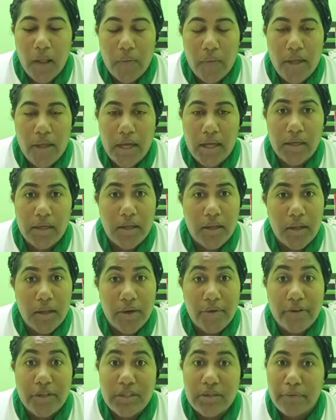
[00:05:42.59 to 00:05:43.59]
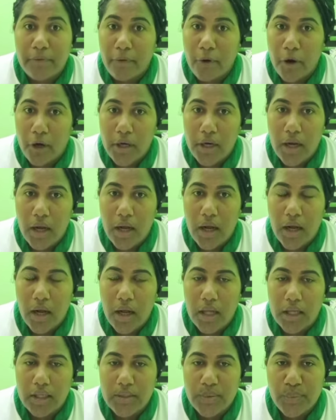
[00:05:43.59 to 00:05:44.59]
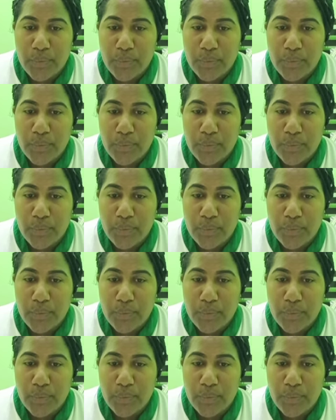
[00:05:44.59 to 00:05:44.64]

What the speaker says: Then there is fraud, as